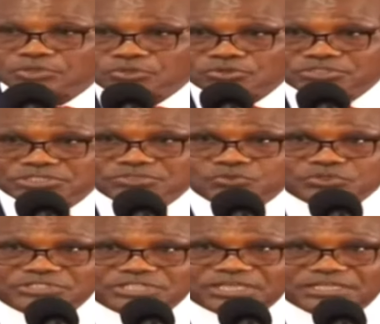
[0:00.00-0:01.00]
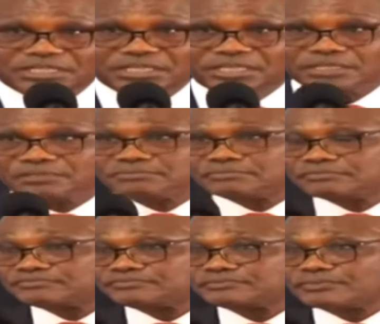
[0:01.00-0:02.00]
because this was their day,
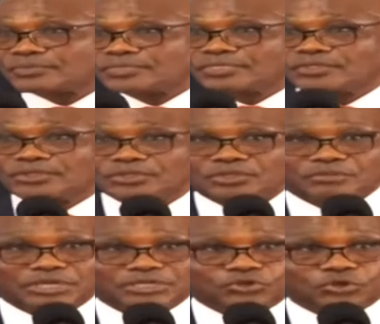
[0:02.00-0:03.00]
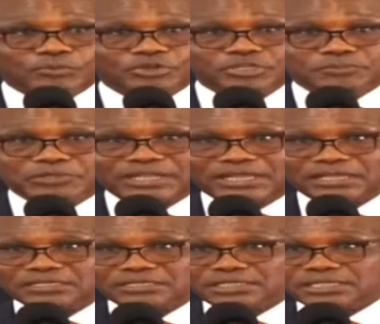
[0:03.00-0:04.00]
but nobody
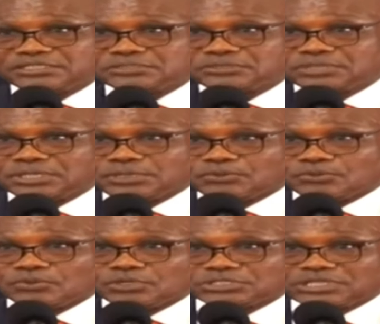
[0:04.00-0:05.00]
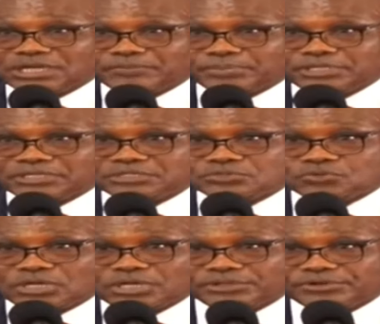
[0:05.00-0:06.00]
planned that what happened
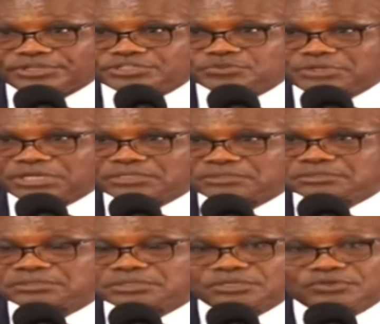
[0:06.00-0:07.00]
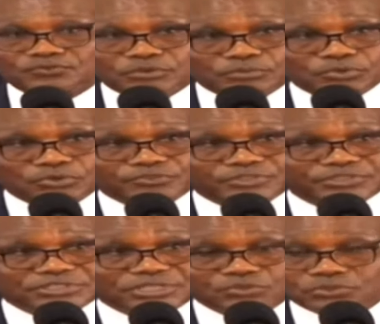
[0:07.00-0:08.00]
to our great man from
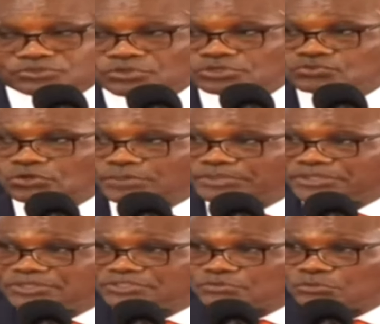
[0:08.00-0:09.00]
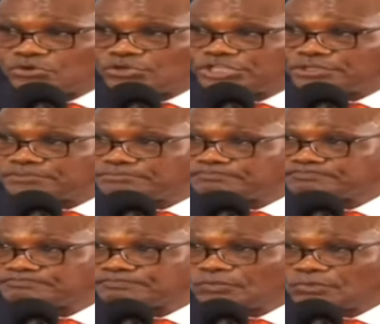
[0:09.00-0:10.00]
Northeastern was going to happen this morning,
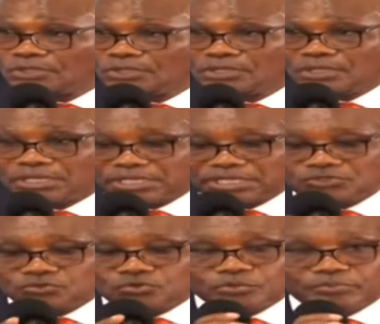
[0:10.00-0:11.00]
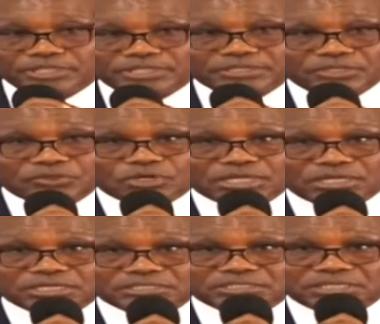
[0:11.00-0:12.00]
and I do hope that they all
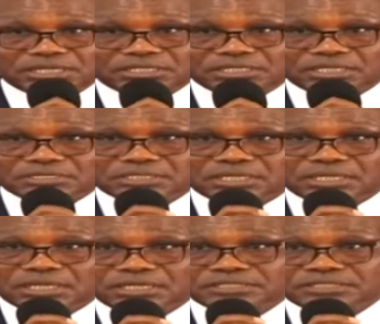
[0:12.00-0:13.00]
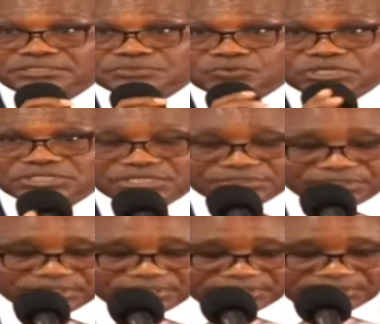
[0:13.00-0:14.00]
understand that, and it's quite a great